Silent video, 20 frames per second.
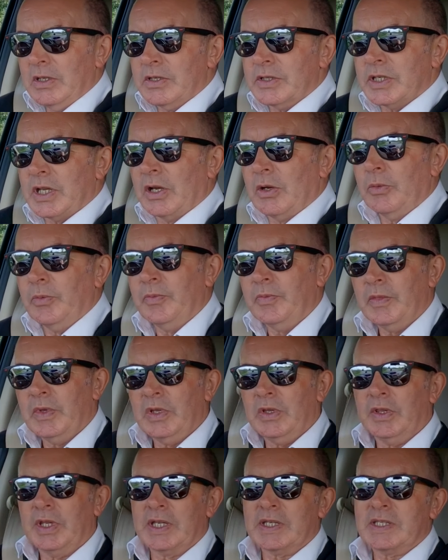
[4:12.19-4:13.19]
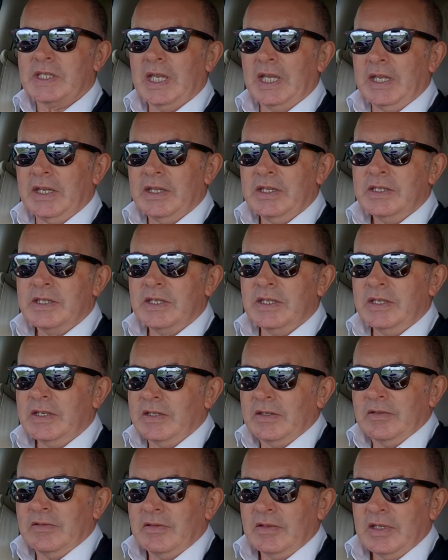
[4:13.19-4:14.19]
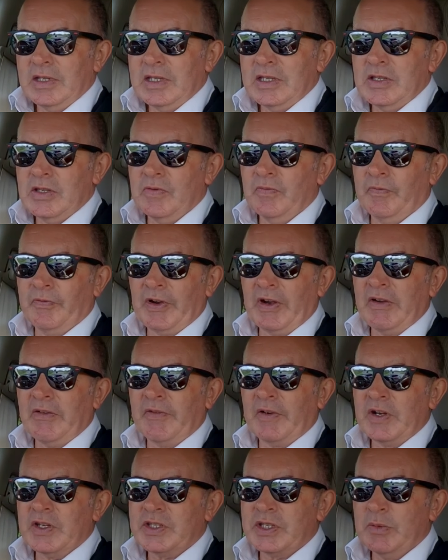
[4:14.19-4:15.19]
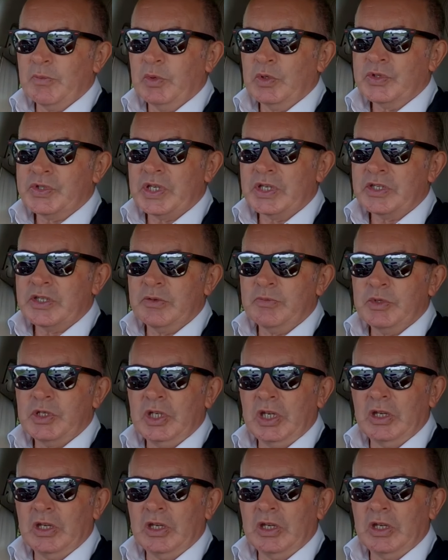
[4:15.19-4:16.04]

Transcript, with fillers: So that's it. It's a very very simple system to